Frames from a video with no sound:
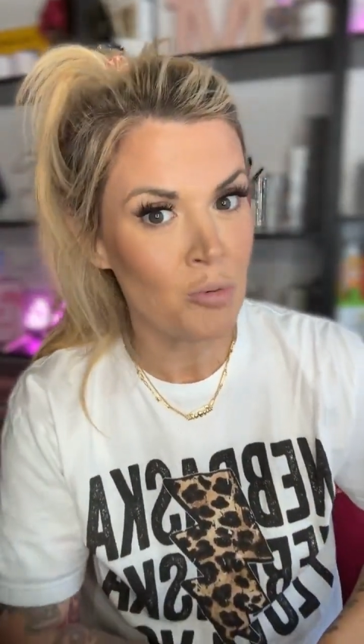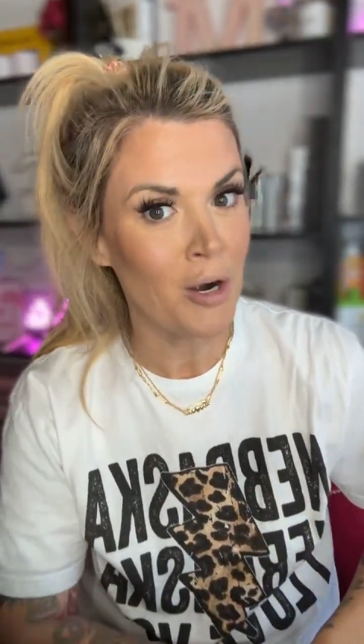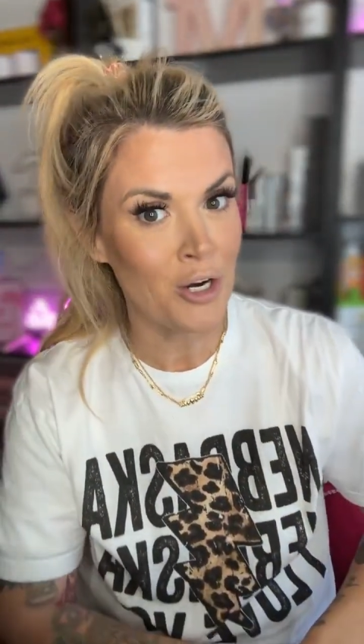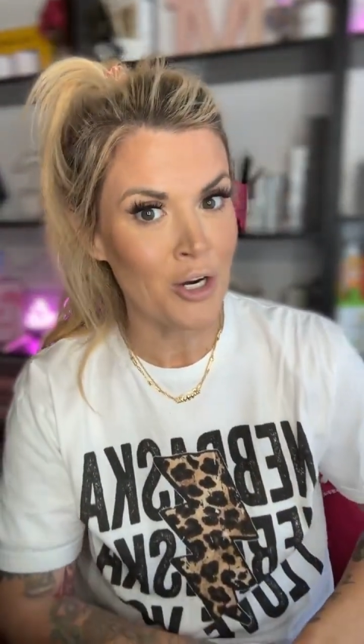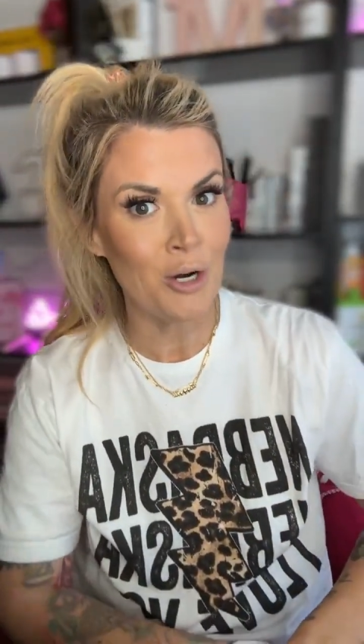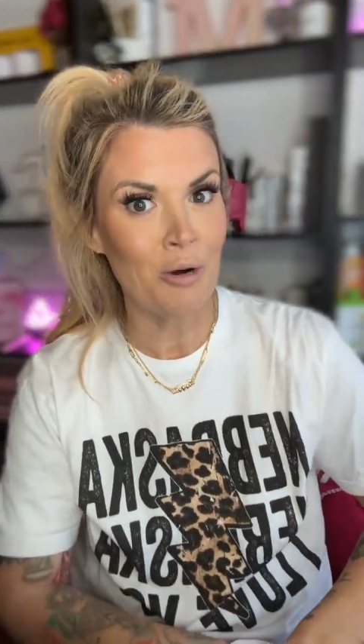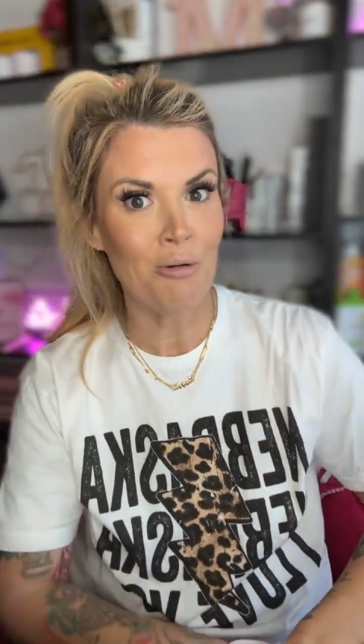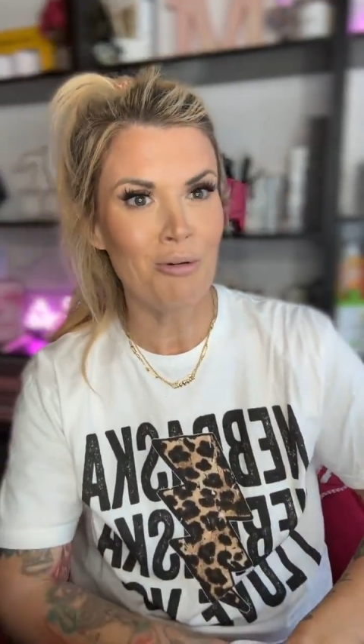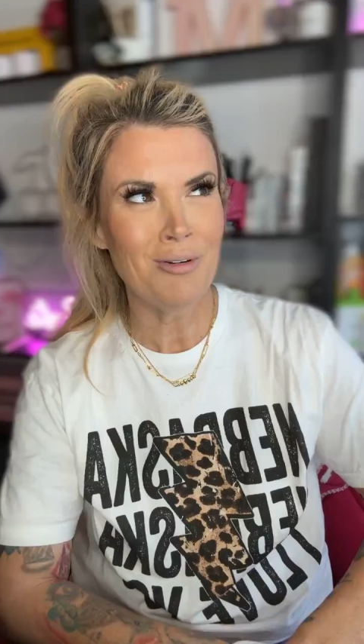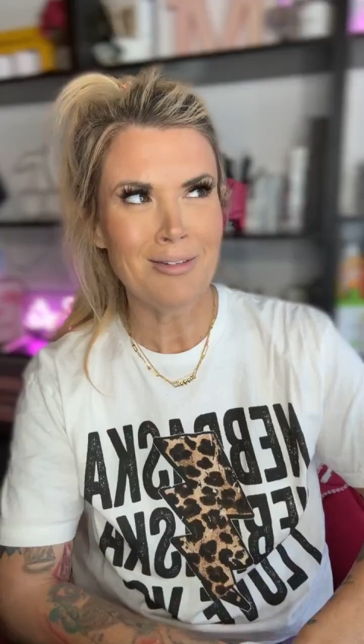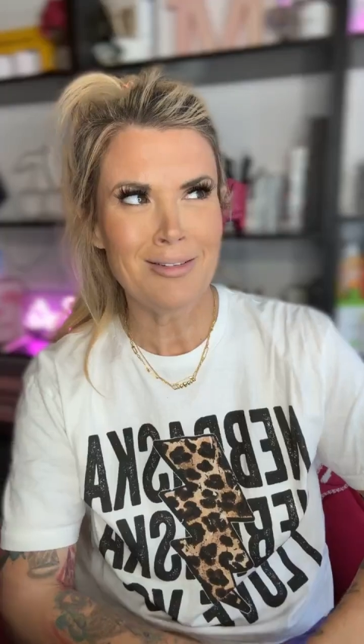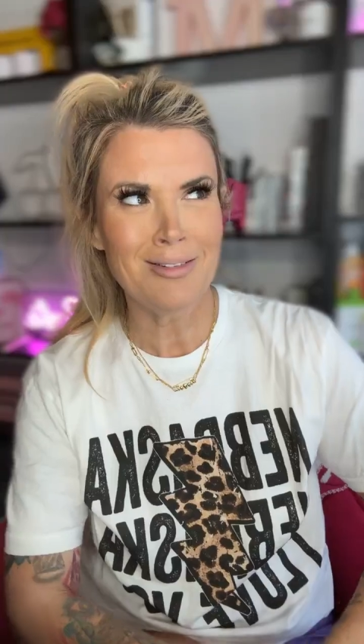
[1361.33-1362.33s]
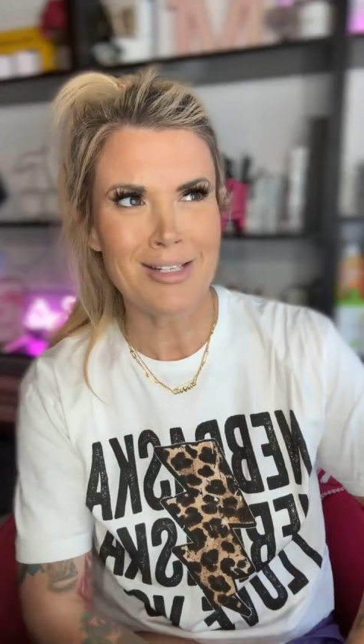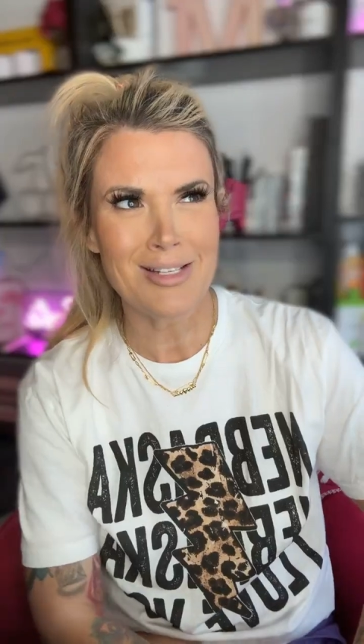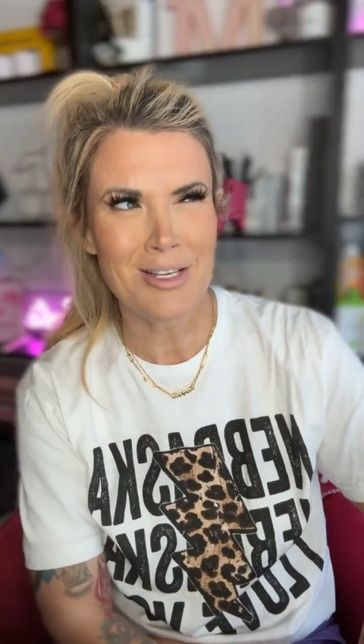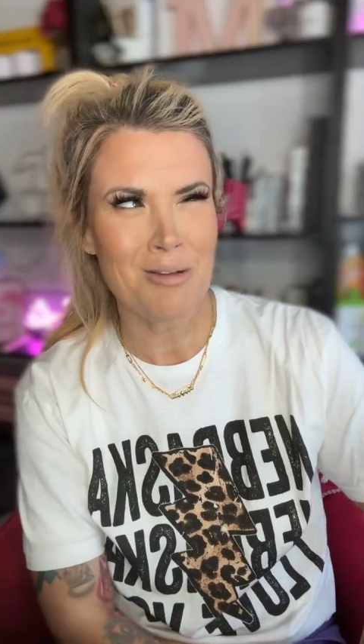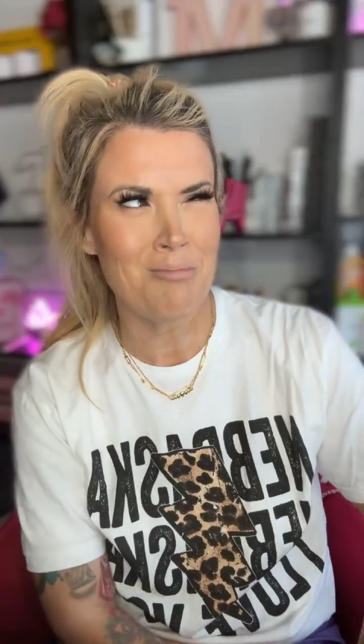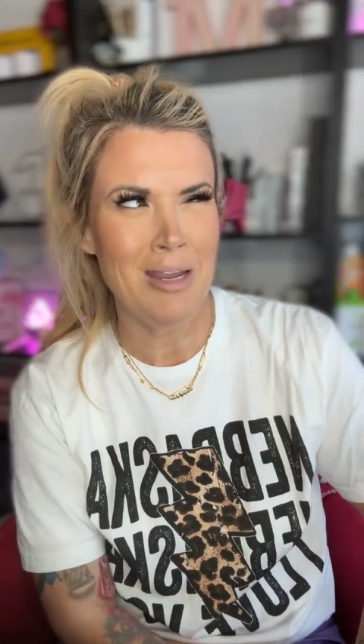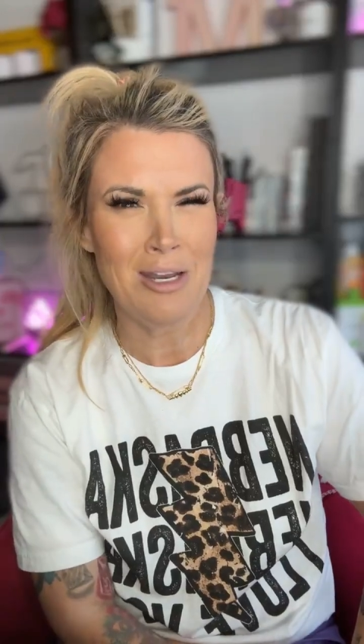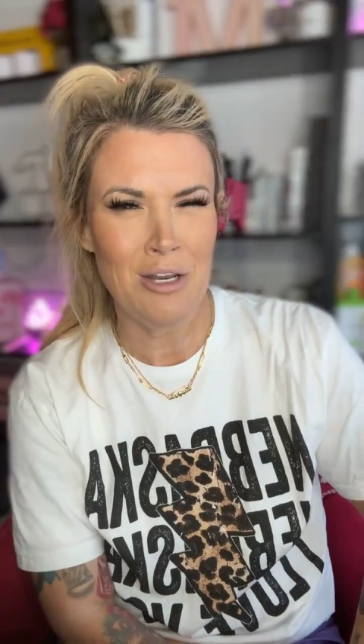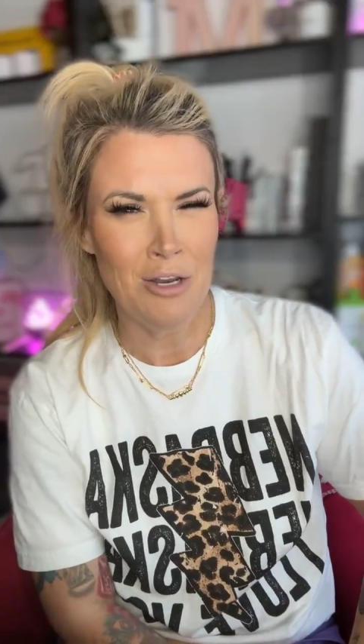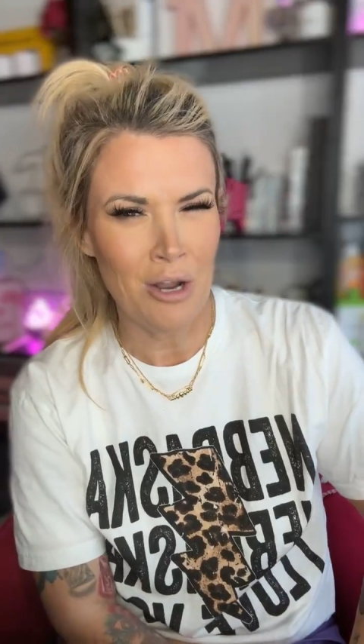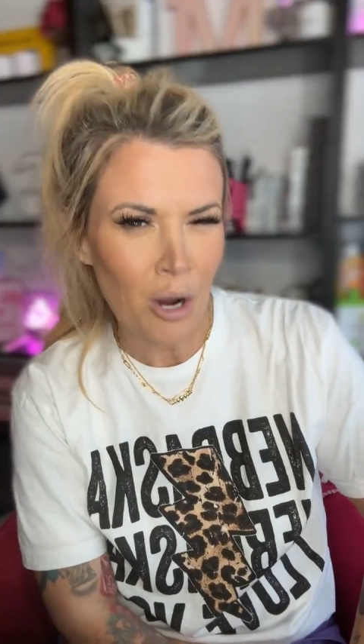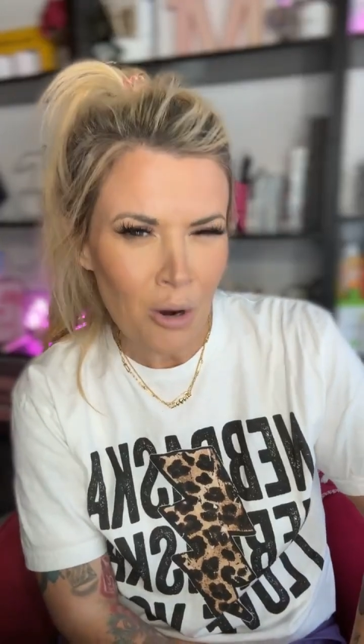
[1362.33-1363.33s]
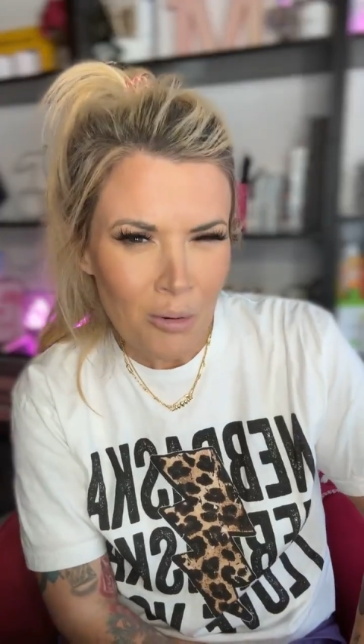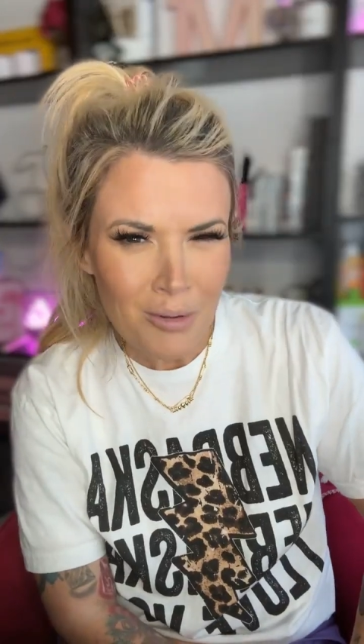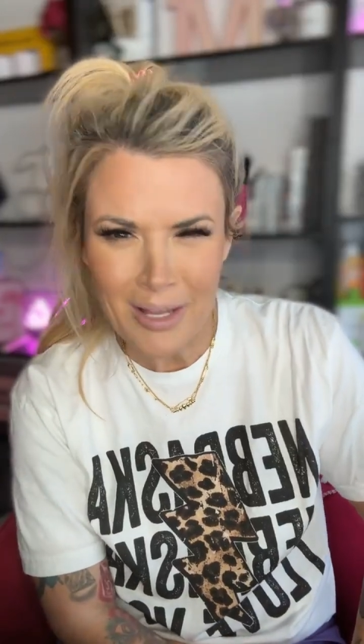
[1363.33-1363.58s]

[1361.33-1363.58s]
where no doesn't mean no.